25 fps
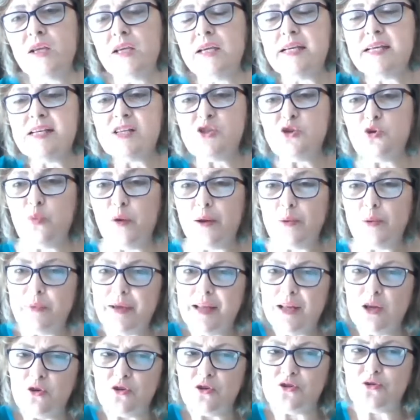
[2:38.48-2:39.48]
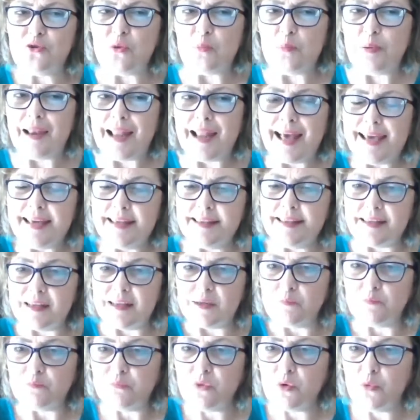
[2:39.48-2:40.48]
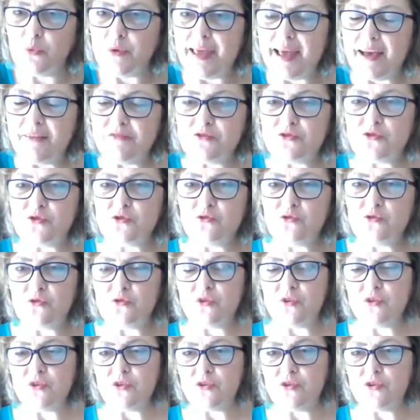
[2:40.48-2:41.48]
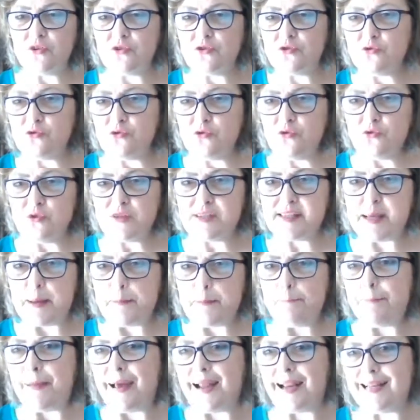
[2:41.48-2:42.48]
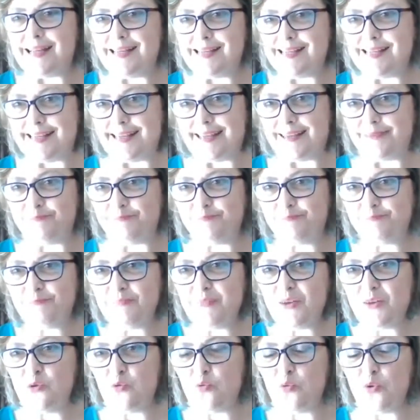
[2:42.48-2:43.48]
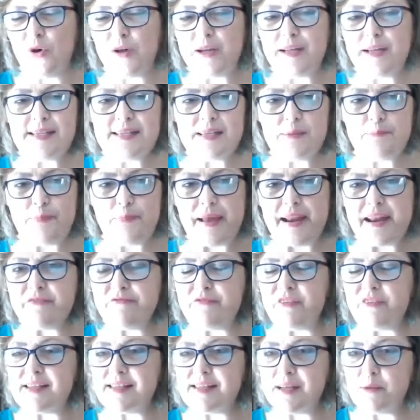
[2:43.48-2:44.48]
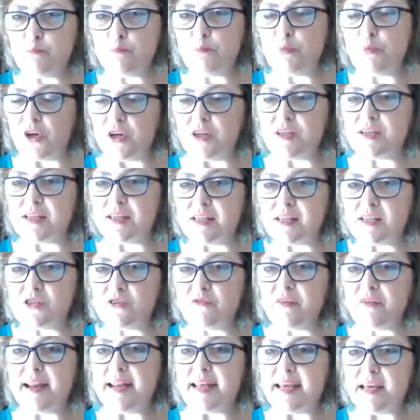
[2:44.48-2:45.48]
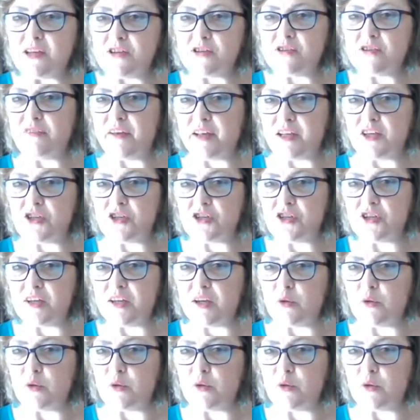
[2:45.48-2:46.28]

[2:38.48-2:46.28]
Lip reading: So when we look to apply them, we have to do some balancing. What is the benefits and burdens of any intervention?